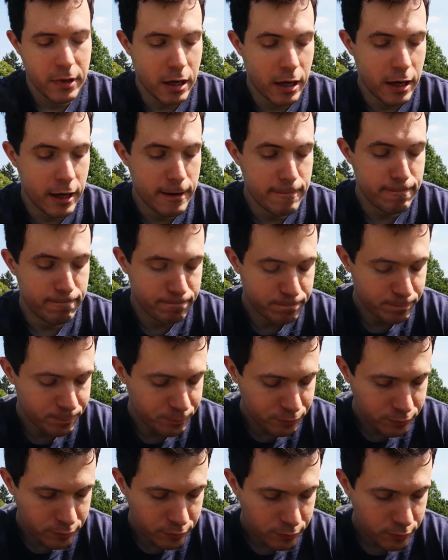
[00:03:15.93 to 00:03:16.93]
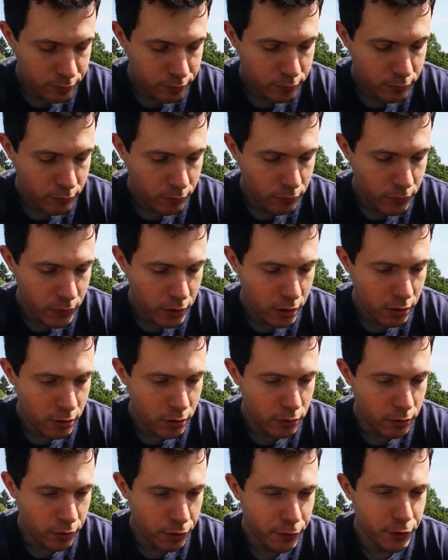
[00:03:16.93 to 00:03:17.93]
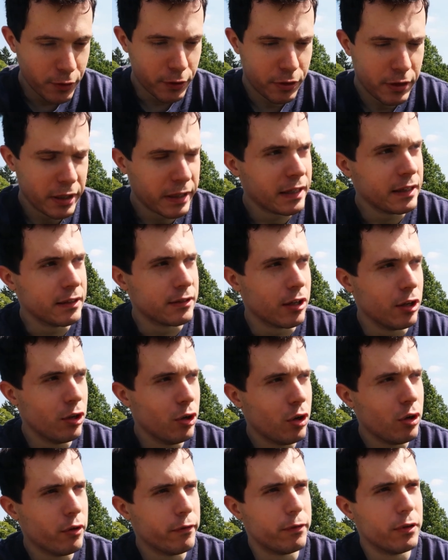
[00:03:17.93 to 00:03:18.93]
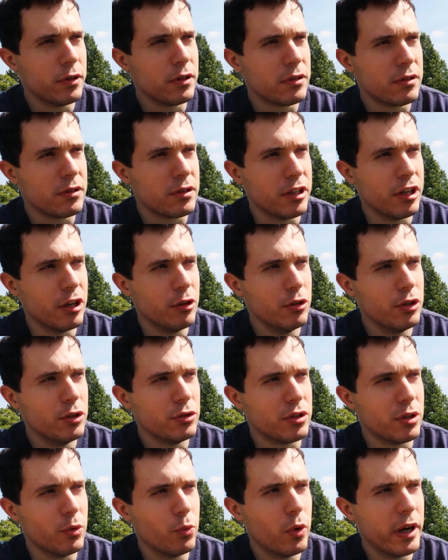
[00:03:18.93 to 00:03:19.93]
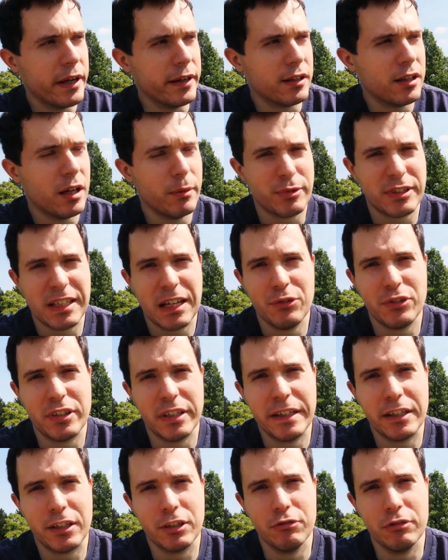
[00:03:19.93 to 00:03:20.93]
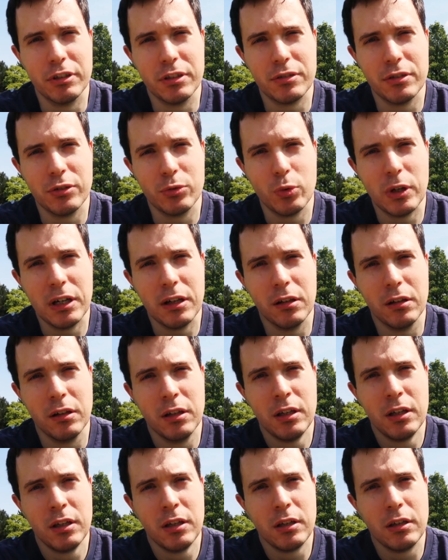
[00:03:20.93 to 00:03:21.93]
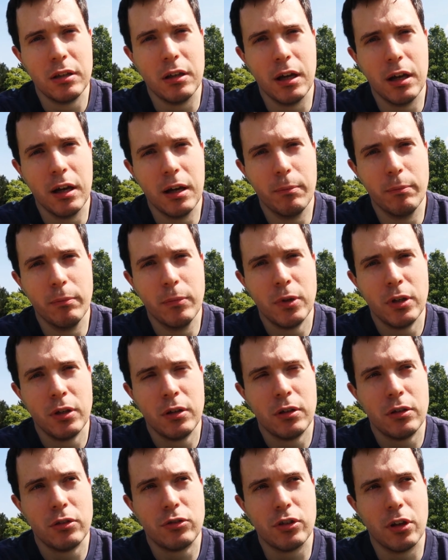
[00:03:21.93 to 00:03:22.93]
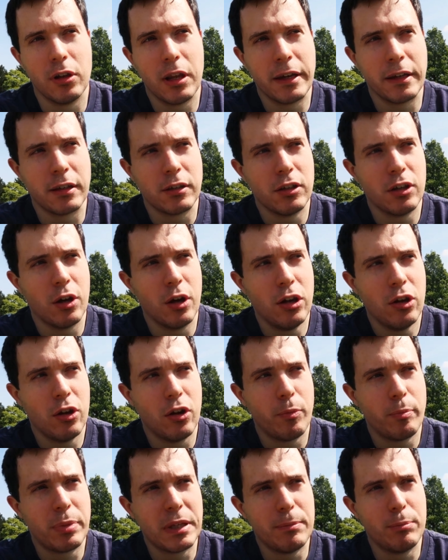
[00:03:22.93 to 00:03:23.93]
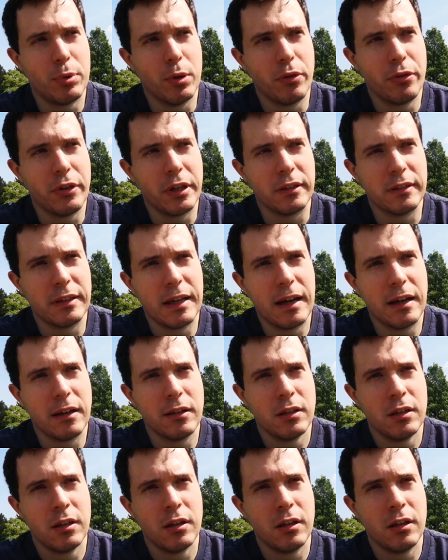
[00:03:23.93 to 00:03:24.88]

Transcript: The thing is, a lot of losing weight comes down to ignorance as well. A lot of people think that,